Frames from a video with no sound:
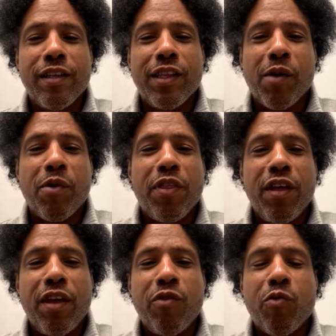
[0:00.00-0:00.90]
that we're
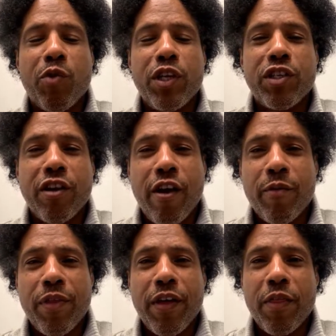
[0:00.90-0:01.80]
then resharing
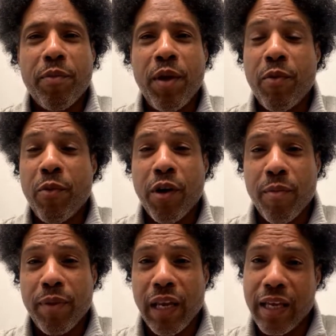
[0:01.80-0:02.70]
with other people, we're going
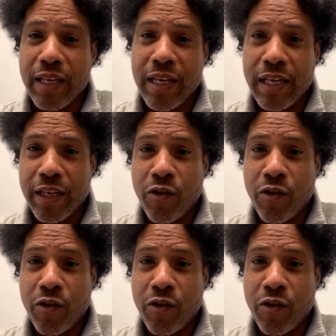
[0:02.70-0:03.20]
to be late getting it,